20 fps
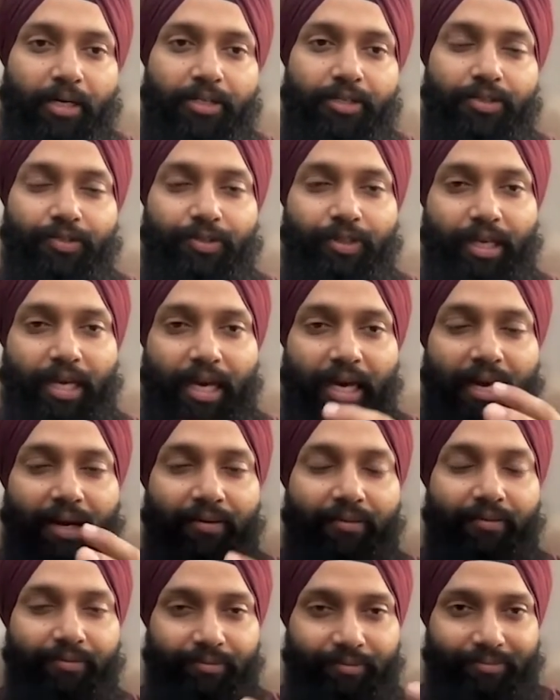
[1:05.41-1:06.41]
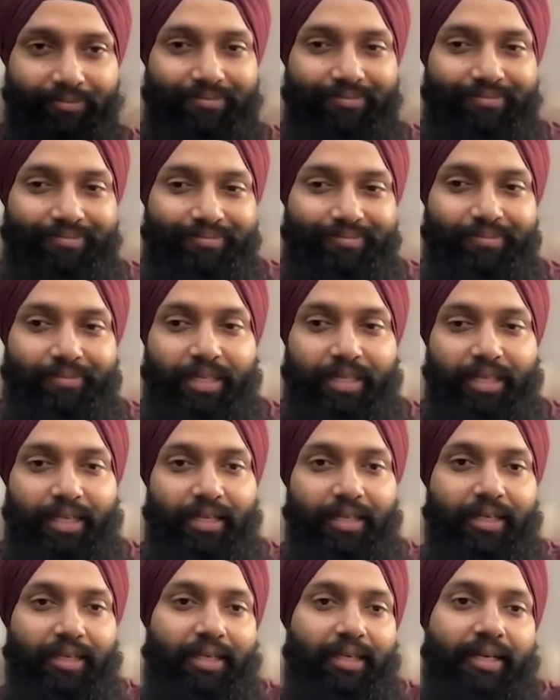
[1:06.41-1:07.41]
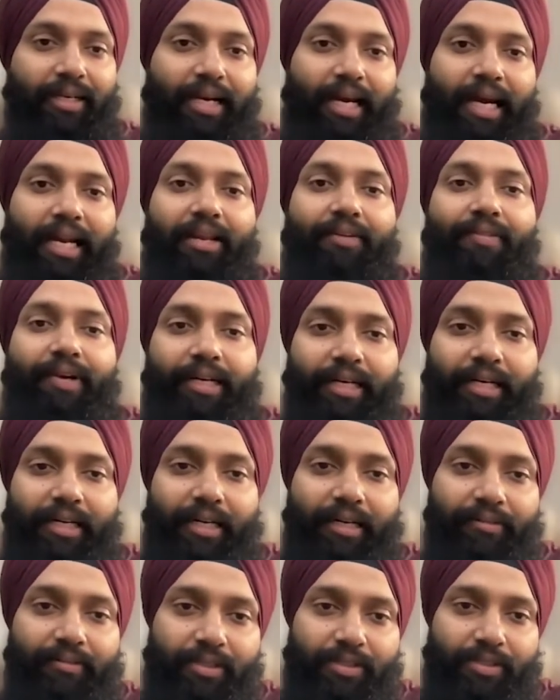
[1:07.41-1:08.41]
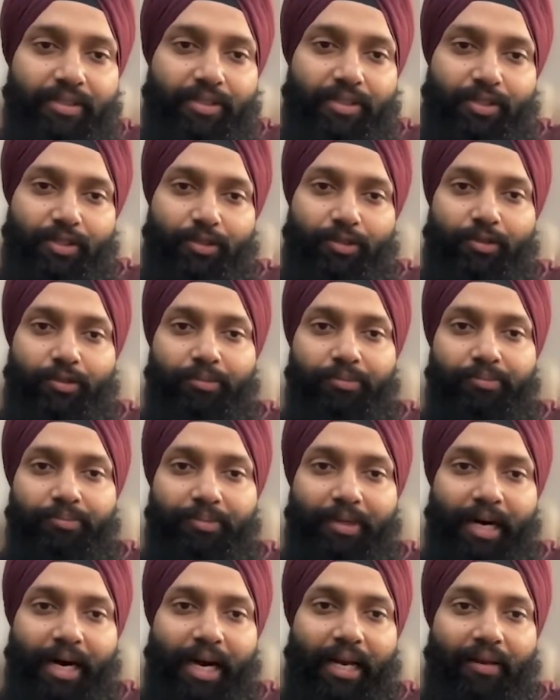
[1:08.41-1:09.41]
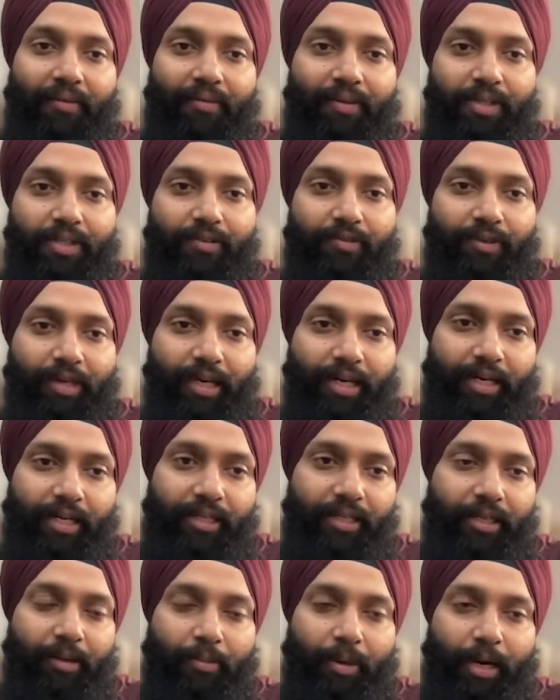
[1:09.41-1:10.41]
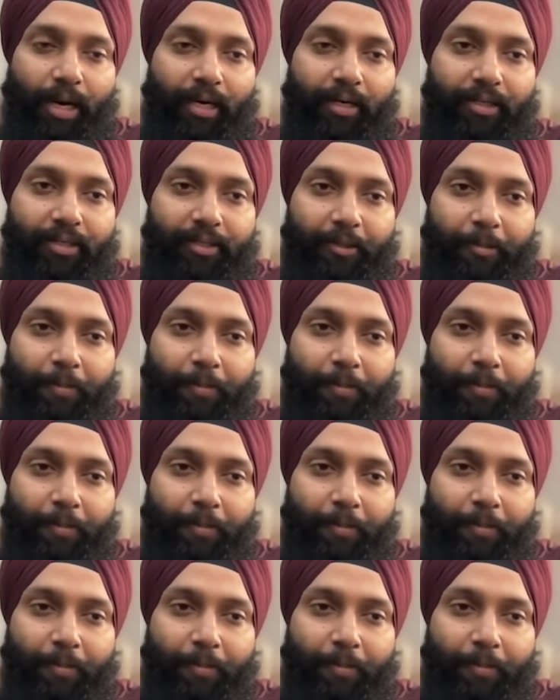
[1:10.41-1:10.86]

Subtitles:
So they have elevated levels, so high levels of lead in their blood.